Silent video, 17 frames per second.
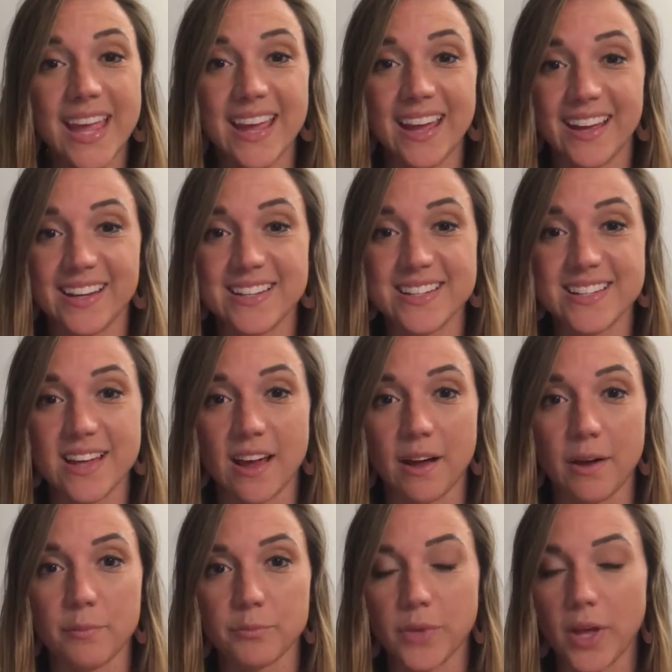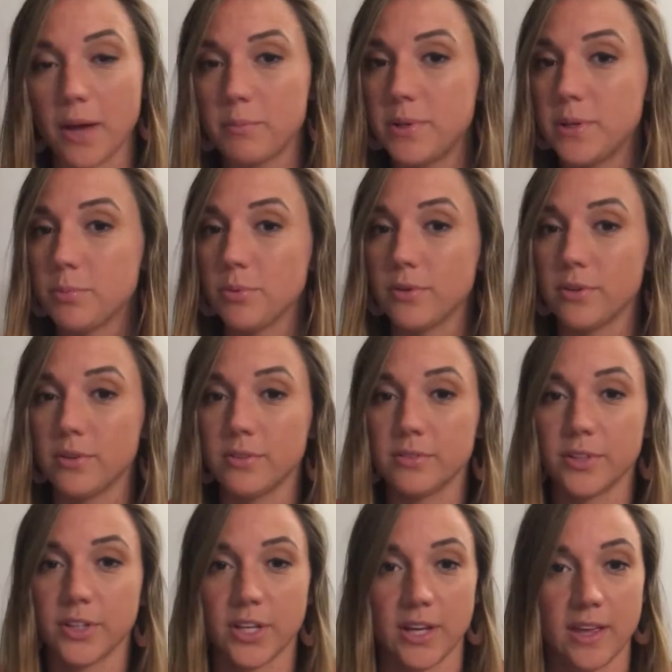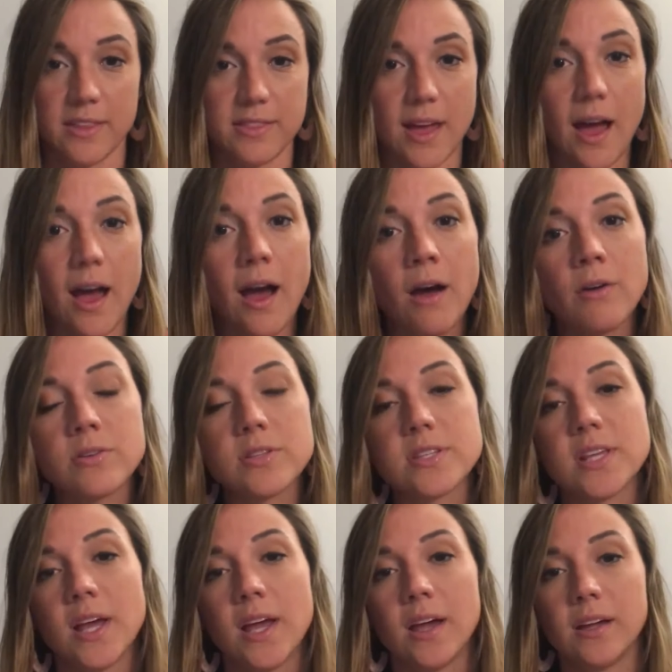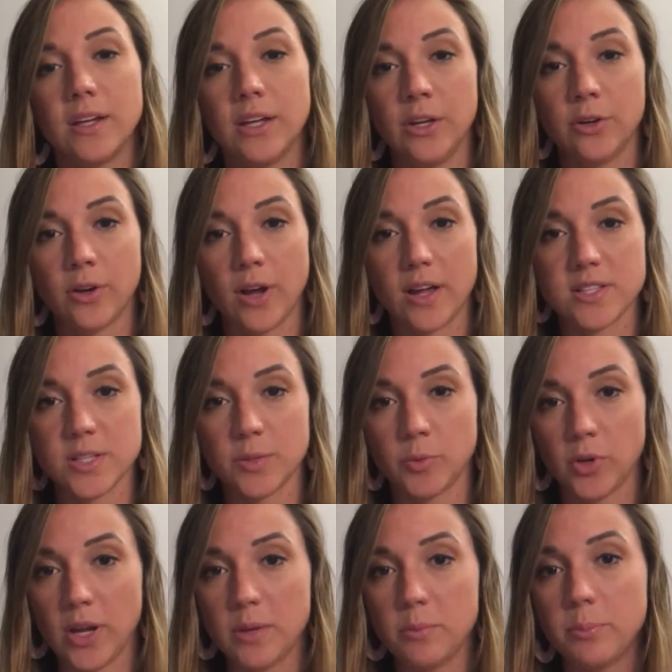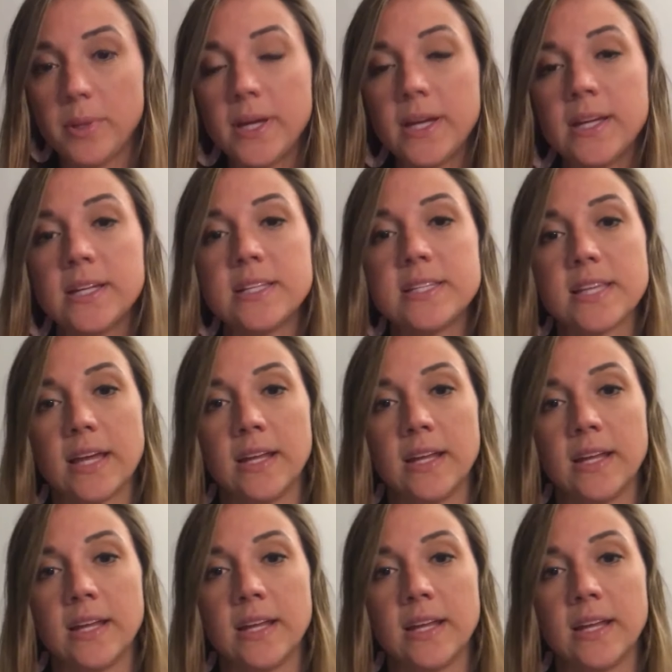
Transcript: and got people looking at the house, got some great bids.